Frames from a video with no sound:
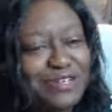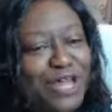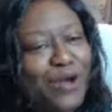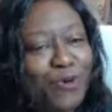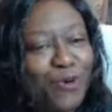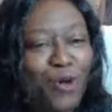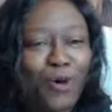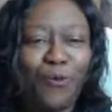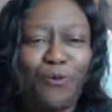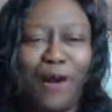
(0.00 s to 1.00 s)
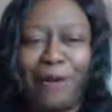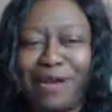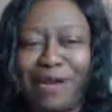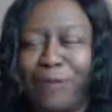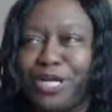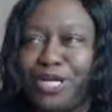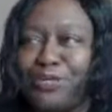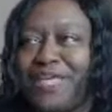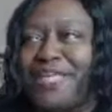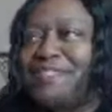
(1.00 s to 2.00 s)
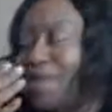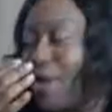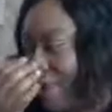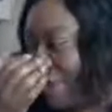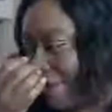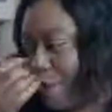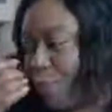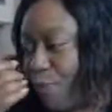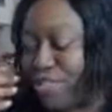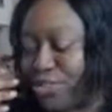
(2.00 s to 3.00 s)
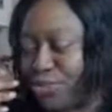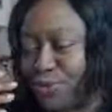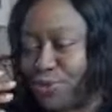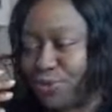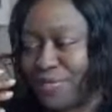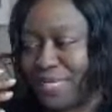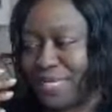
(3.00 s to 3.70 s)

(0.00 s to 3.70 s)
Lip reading: why would I want to do that? So, if I want to